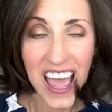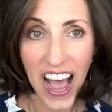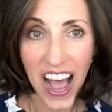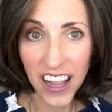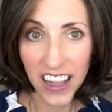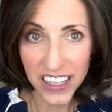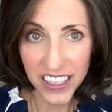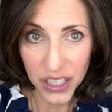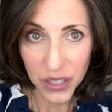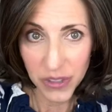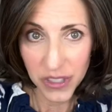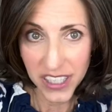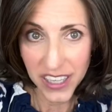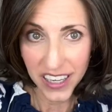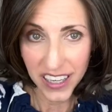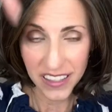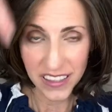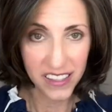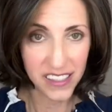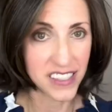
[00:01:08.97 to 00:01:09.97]
All I did was
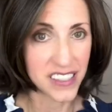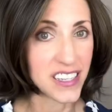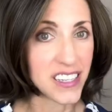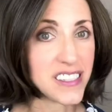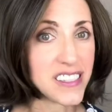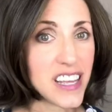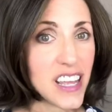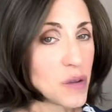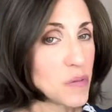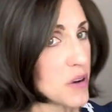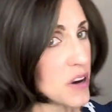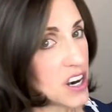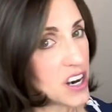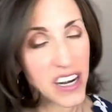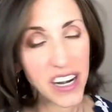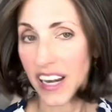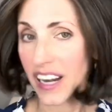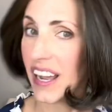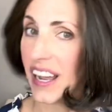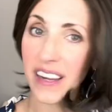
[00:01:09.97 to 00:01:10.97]
take out the zigzag
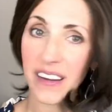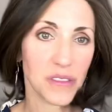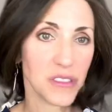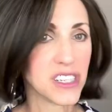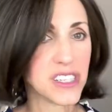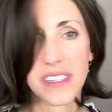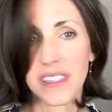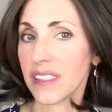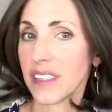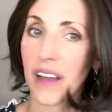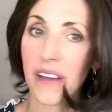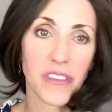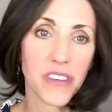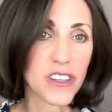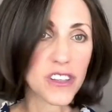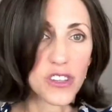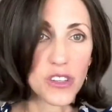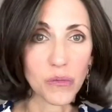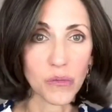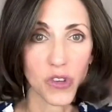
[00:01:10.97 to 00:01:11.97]
part, and I am just
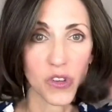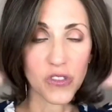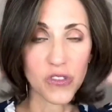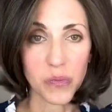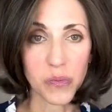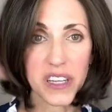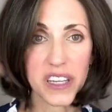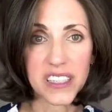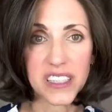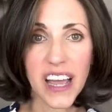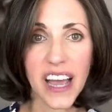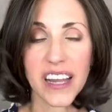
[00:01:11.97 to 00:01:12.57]
loving the movement.